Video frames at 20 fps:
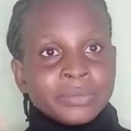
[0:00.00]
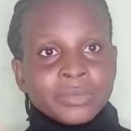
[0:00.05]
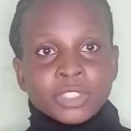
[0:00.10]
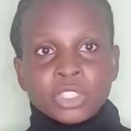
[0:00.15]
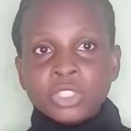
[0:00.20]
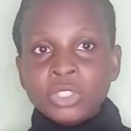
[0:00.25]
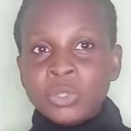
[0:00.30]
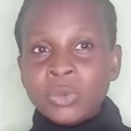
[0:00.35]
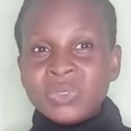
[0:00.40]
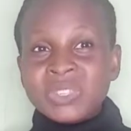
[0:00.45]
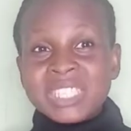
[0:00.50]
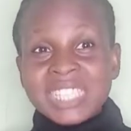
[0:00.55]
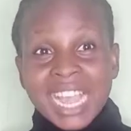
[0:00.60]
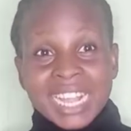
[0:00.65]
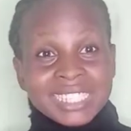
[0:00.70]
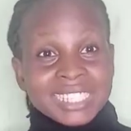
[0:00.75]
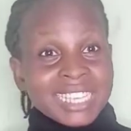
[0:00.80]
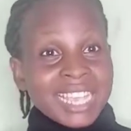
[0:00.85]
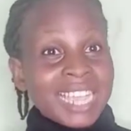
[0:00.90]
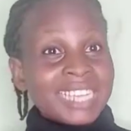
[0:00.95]
you
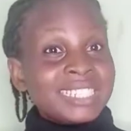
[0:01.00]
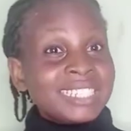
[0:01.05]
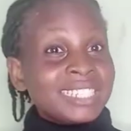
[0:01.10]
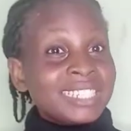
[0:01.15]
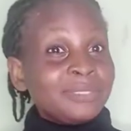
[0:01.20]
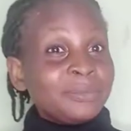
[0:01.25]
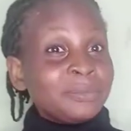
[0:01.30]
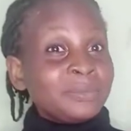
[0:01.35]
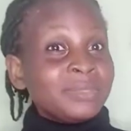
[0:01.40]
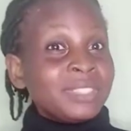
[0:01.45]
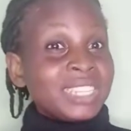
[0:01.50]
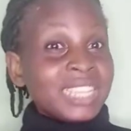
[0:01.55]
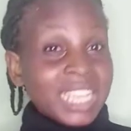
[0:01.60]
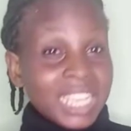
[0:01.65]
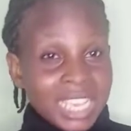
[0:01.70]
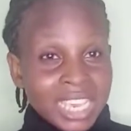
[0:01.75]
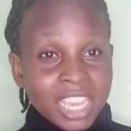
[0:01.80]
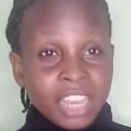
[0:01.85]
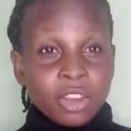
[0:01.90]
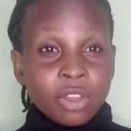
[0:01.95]
started
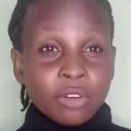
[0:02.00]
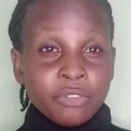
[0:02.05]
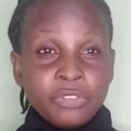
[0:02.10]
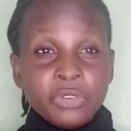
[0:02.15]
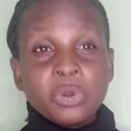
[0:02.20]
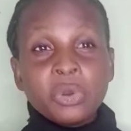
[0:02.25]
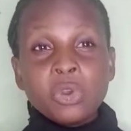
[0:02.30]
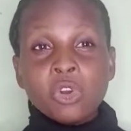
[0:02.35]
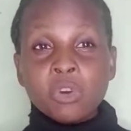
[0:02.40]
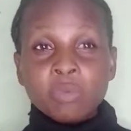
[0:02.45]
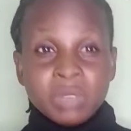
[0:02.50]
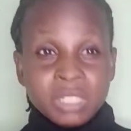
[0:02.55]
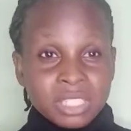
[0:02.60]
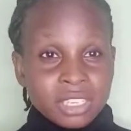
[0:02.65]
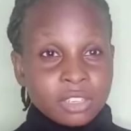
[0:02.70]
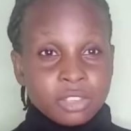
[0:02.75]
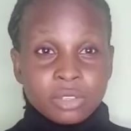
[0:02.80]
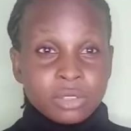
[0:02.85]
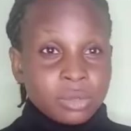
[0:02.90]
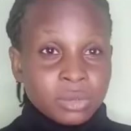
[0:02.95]
thinking of you
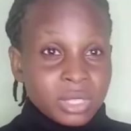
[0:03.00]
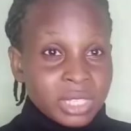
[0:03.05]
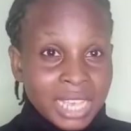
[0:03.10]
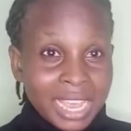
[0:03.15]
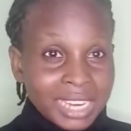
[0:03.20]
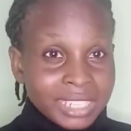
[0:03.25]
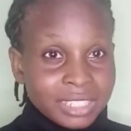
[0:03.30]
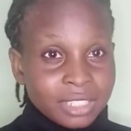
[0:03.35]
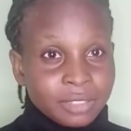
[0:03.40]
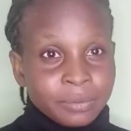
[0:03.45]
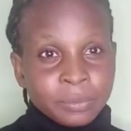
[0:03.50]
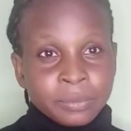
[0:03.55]
committing suicide.